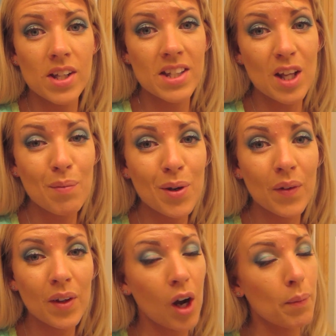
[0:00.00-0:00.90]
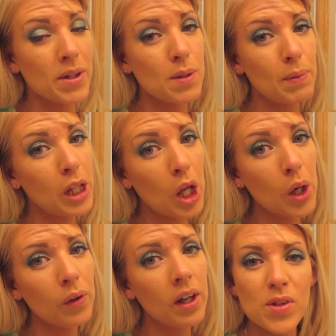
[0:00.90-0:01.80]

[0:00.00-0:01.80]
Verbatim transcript: Just let me know in the comments below.